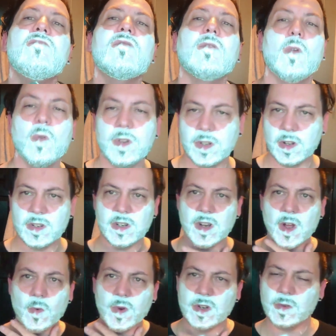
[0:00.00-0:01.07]
Always good to
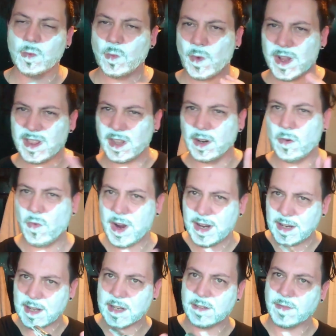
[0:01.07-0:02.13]
know which way the grain
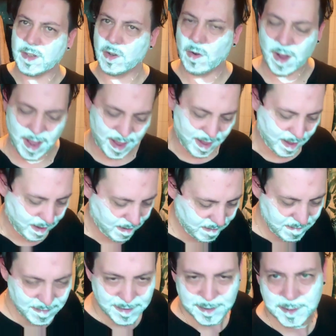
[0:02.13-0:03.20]
is for your hair.
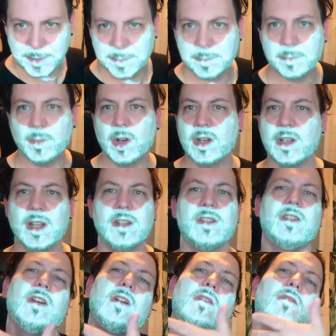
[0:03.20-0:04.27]
Mine tends
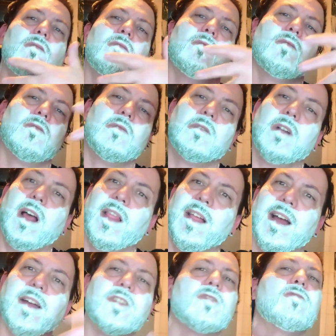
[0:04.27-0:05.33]
to go like
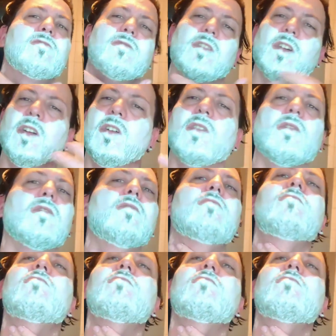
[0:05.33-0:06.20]
that, along.